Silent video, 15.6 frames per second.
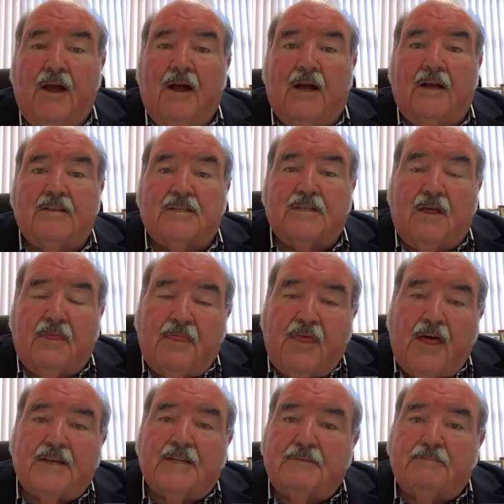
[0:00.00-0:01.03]
And so
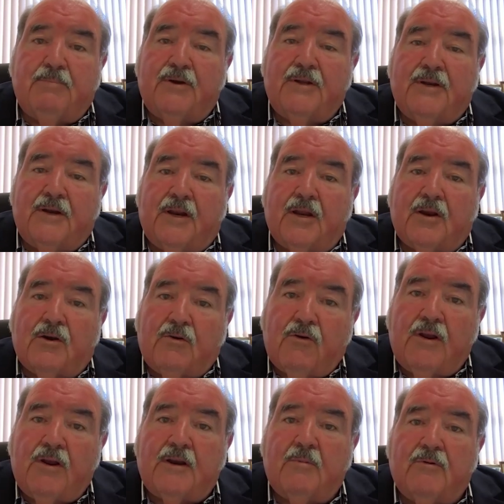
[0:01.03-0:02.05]
that has been an
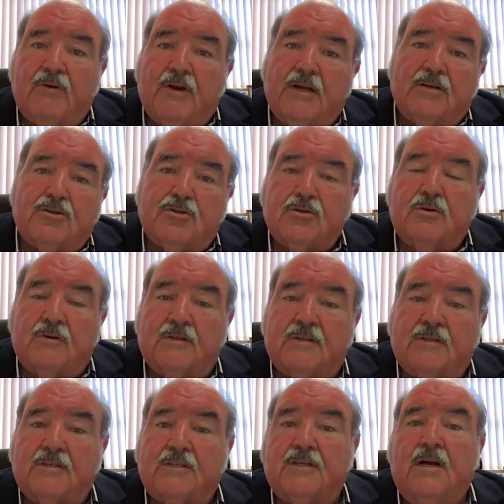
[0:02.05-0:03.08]
incredible
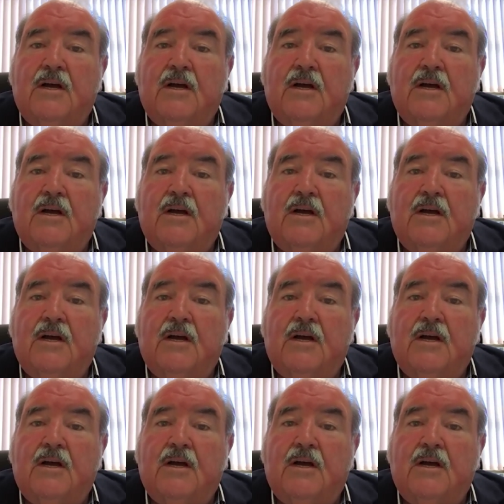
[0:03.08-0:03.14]
reassurance